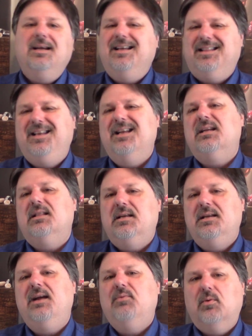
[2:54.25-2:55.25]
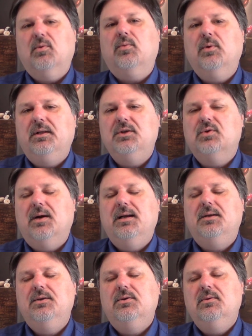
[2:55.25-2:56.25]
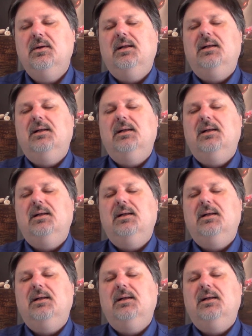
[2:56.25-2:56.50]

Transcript: At the end of the day, what we're really trying to do